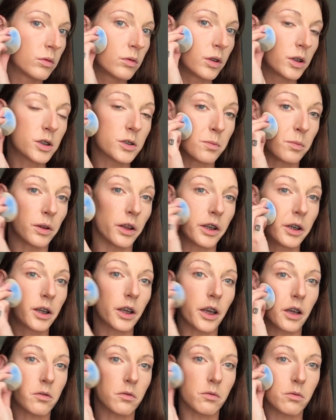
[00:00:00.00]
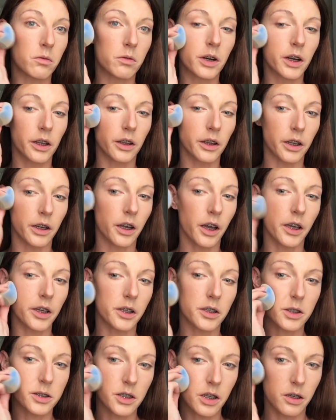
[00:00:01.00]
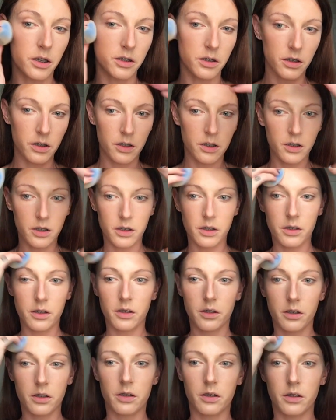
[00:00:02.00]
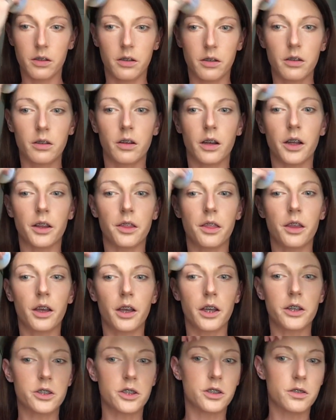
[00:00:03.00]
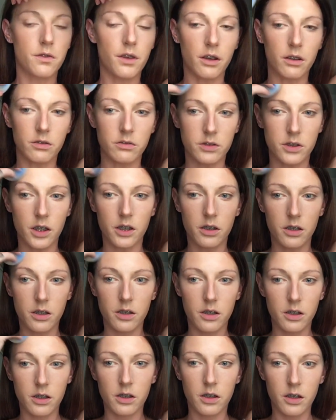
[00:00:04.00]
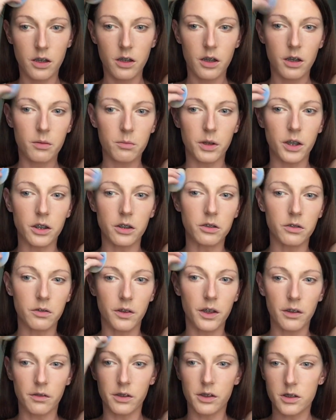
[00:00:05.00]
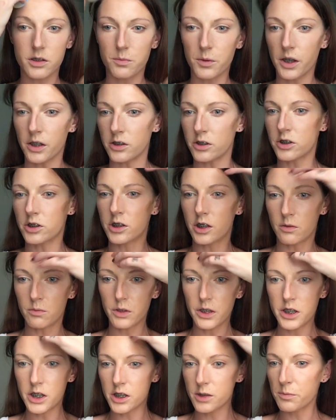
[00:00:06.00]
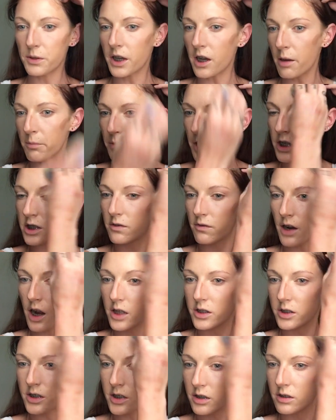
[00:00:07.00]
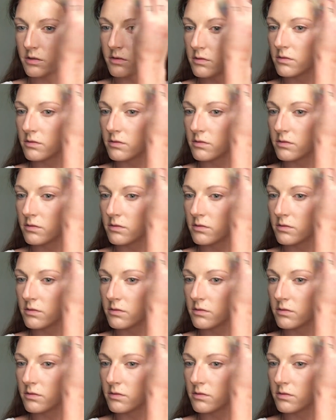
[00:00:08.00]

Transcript: It's blending it really nice. I think I just found my new favorite sponge. Did we just become best friends?